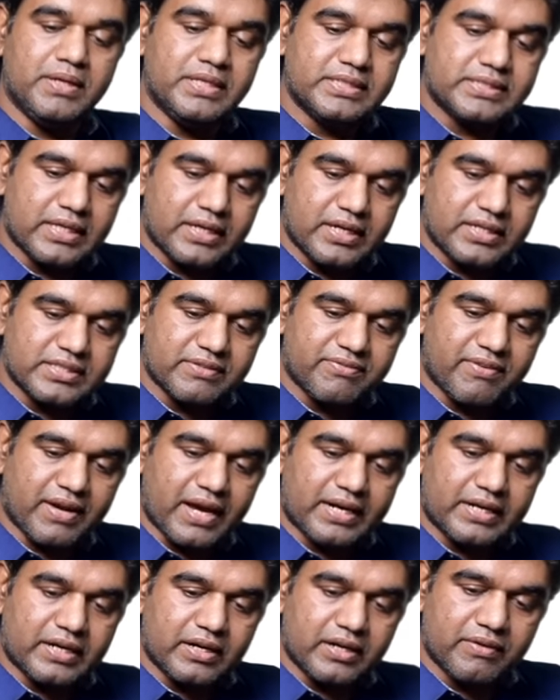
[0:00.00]
means that it is a
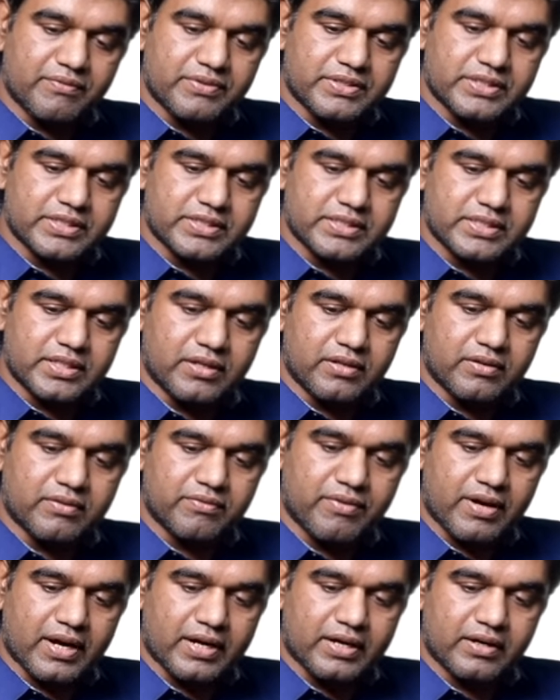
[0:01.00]
factor deficiency,
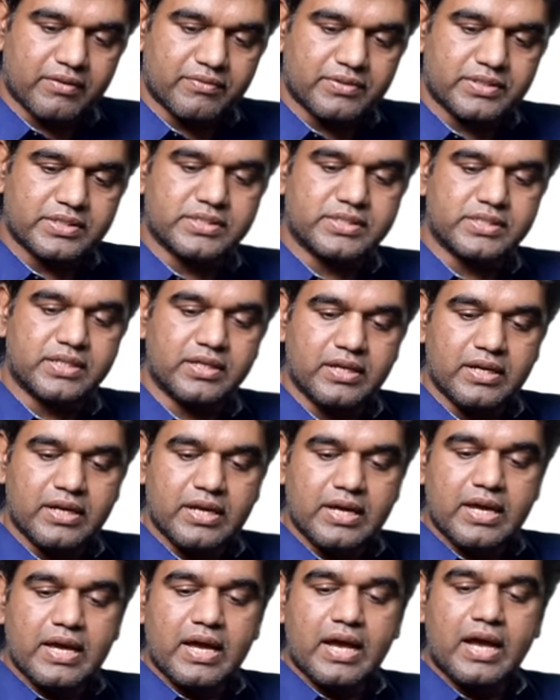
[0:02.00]
factor deficiency.
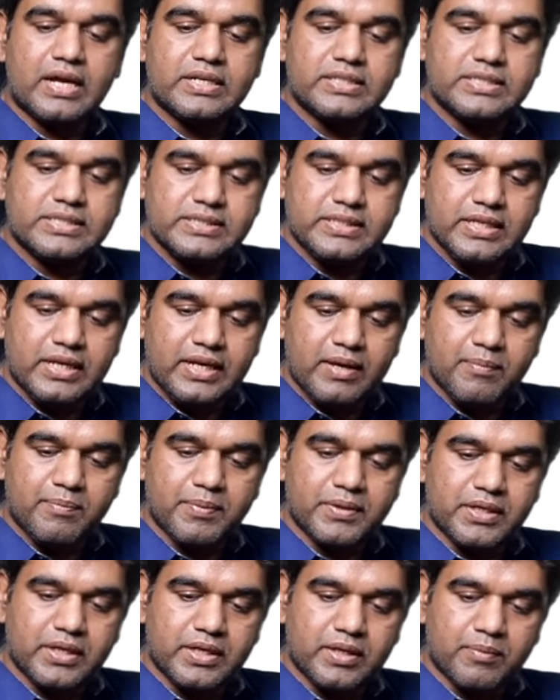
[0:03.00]
And still
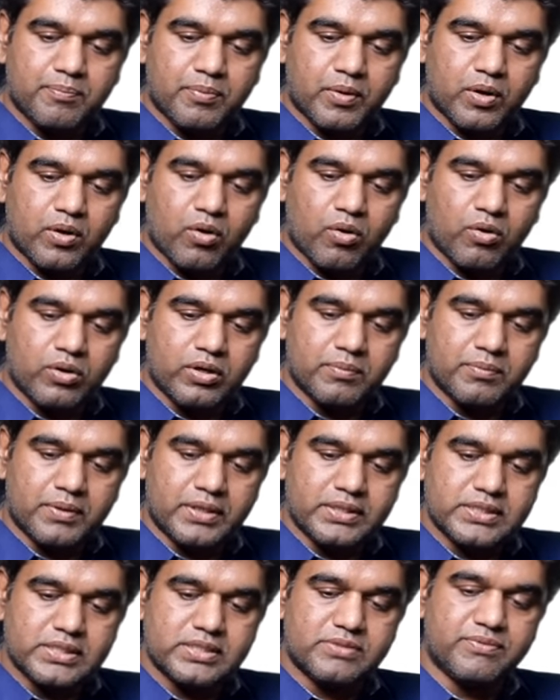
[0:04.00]
APTT prolonged
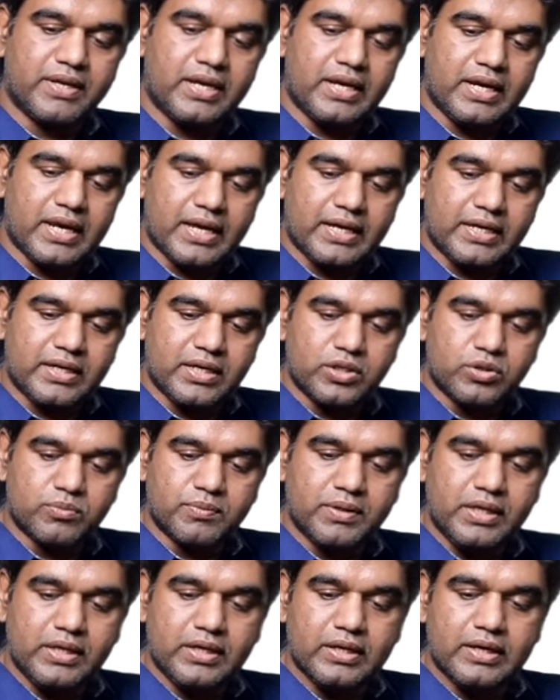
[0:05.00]
means it's very likely to
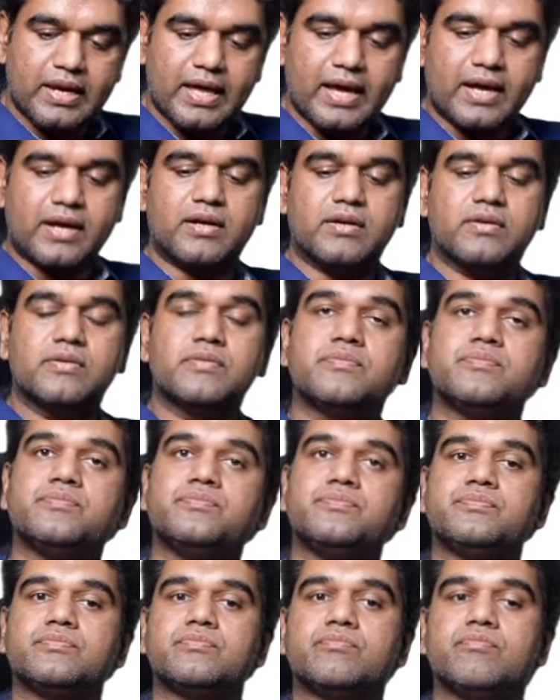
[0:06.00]
be LAC
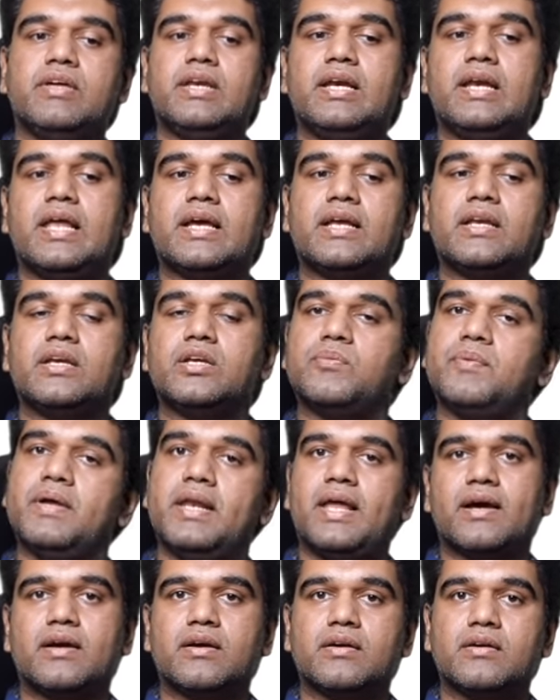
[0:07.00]
very likely to
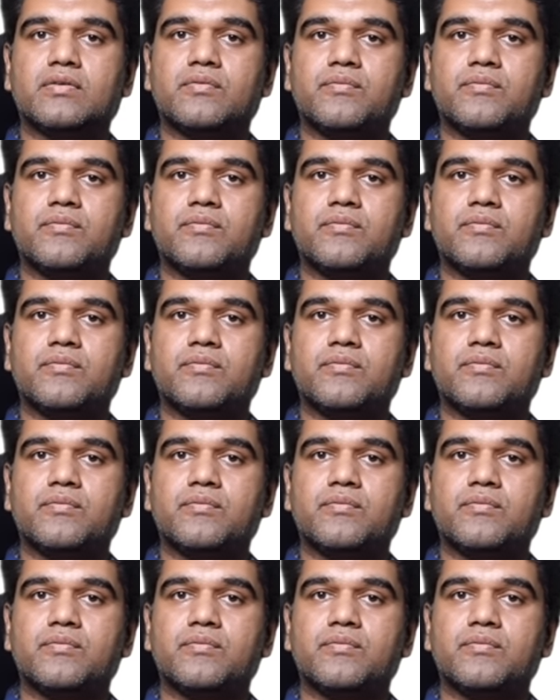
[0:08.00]
be LAC.